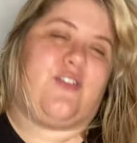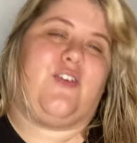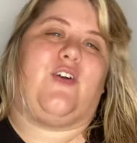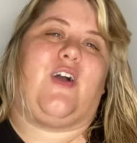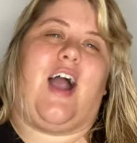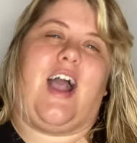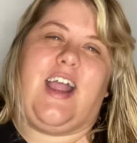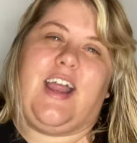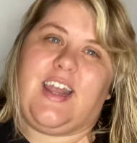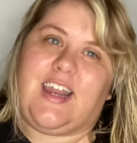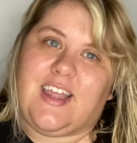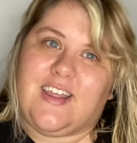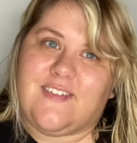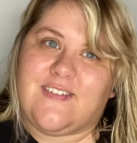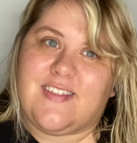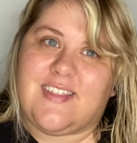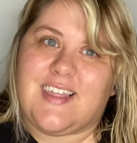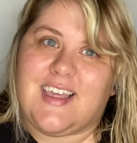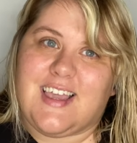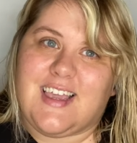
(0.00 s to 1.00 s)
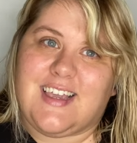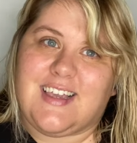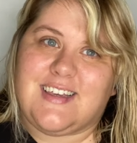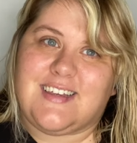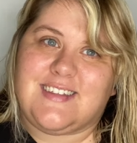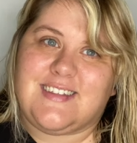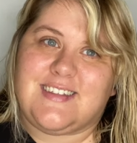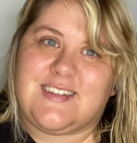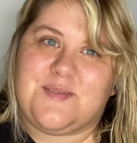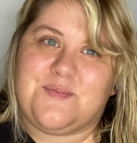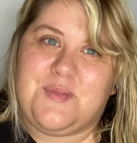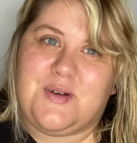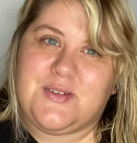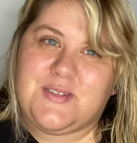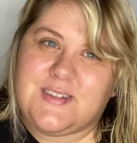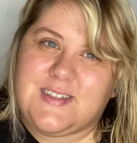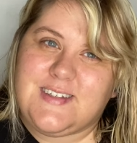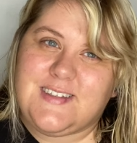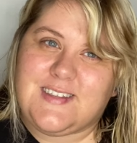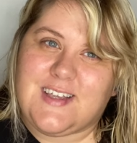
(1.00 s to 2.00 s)
a variety of things,
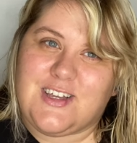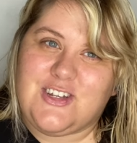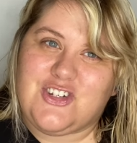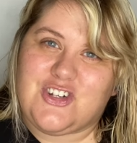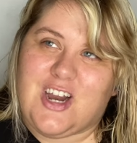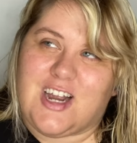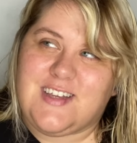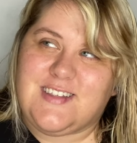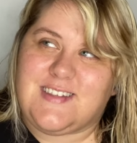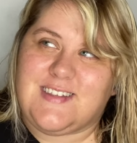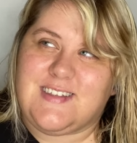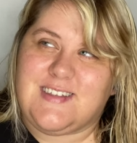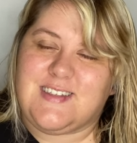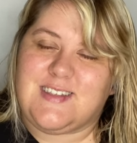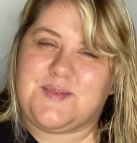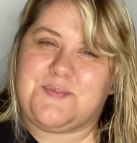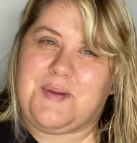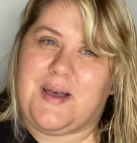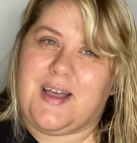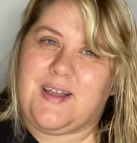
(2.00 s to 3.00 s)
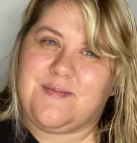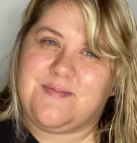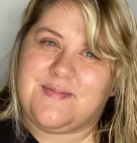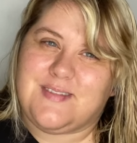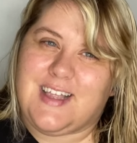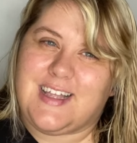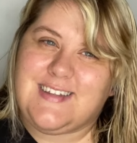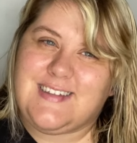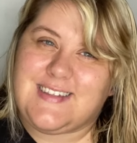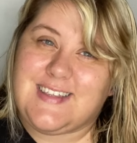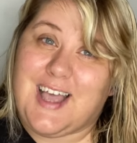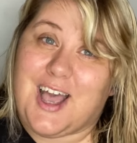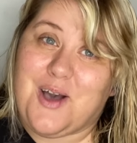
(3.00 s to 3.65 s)
mostly sundresses, but let's see